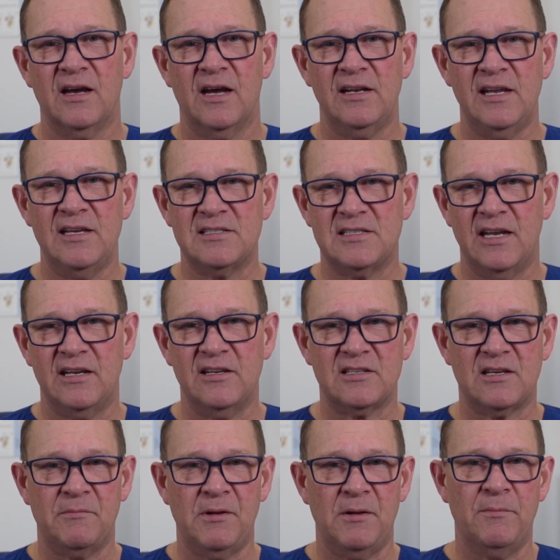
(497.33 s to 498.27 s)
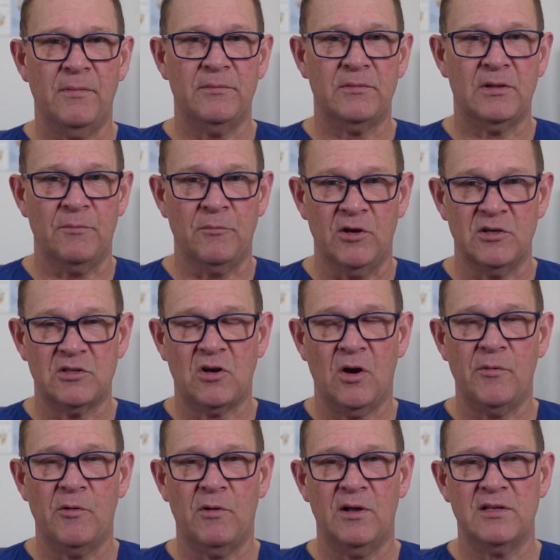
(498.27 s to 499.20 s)
And these tendons can be the most
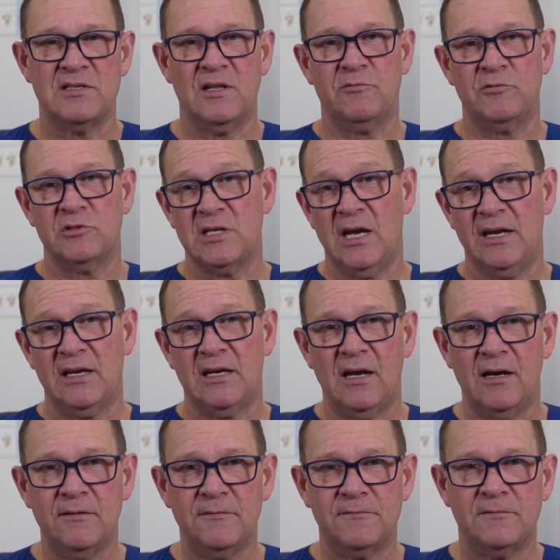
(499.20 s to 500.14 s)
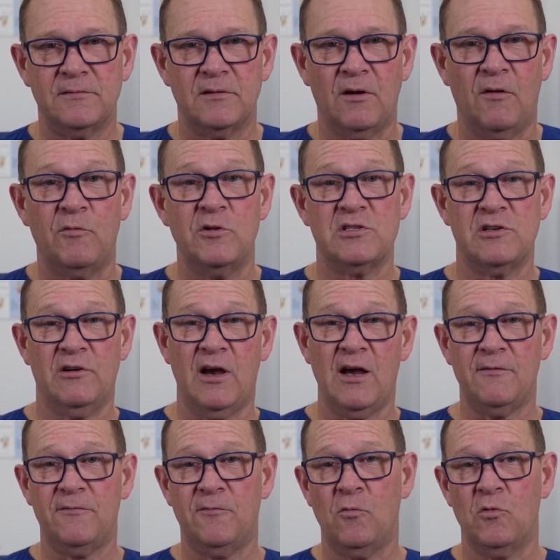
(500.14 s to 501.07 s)
common ones are the rotator cuff, of which there
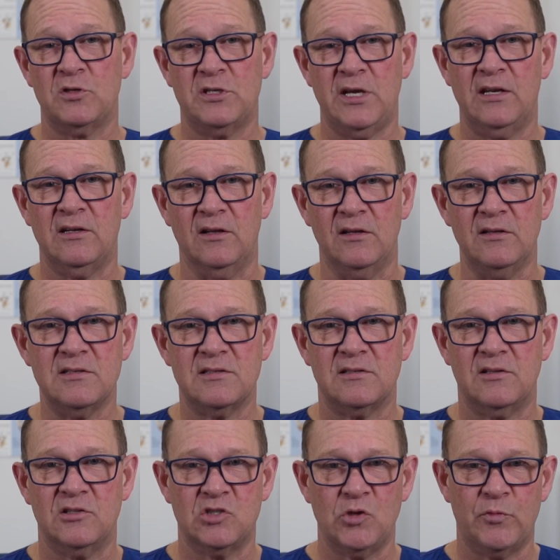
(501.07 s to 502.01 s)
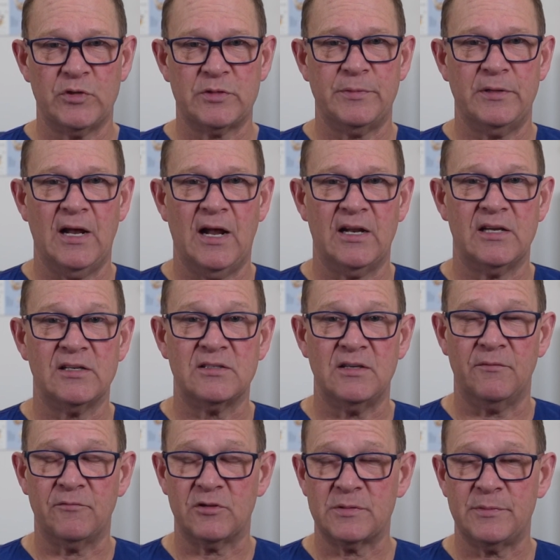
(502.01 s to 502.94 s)
are 4 tendons: the supraspinatus,
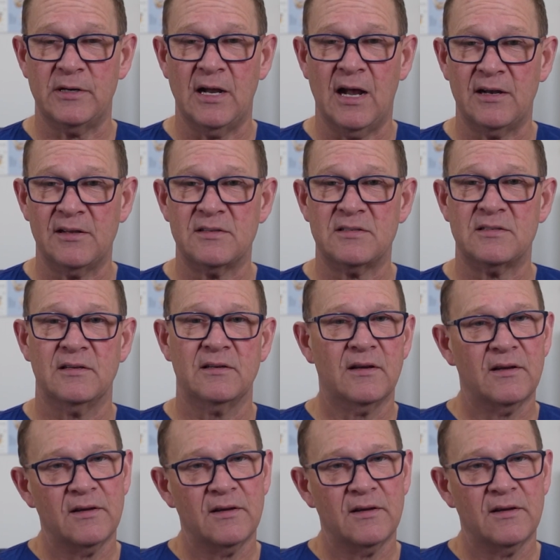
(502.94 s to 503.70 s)
infraspinatus,